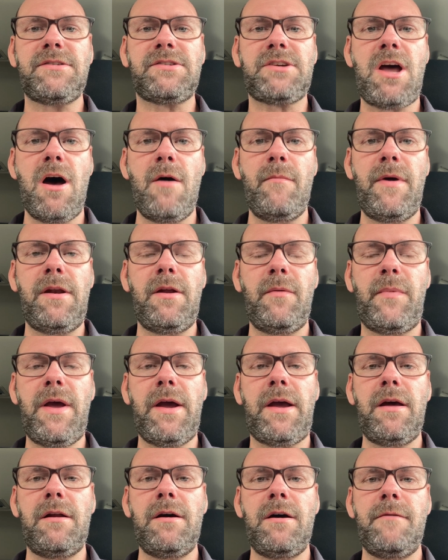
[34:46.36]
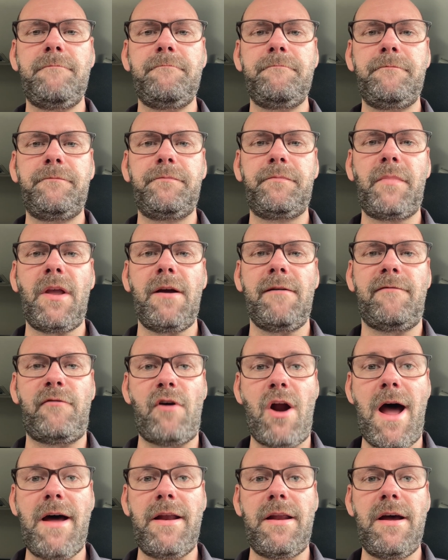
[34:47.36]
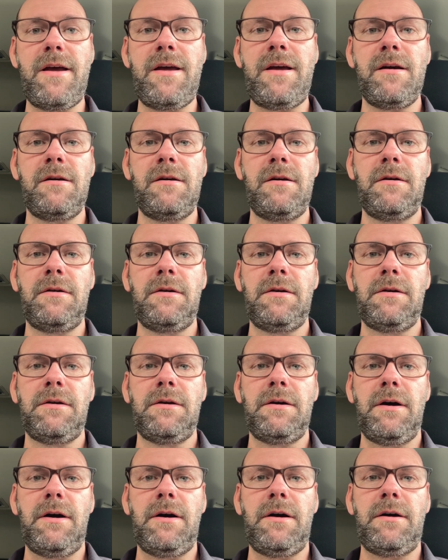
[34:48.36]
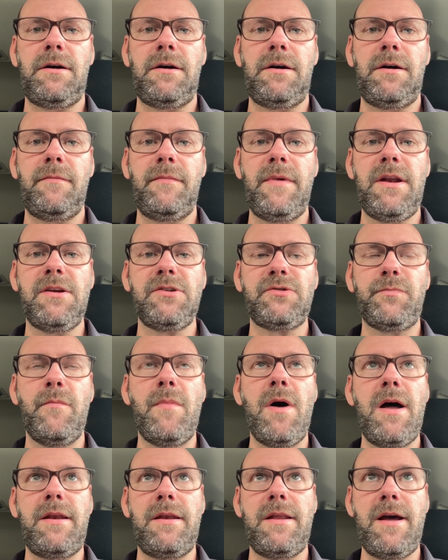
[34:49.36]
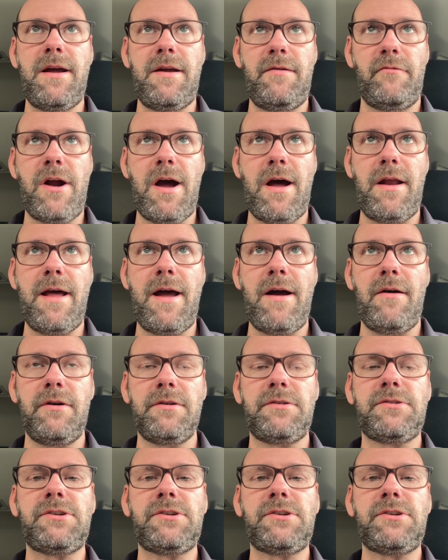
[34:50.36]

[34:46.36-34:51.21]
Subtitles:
coming to pick it up Friday, and it's Monday right now.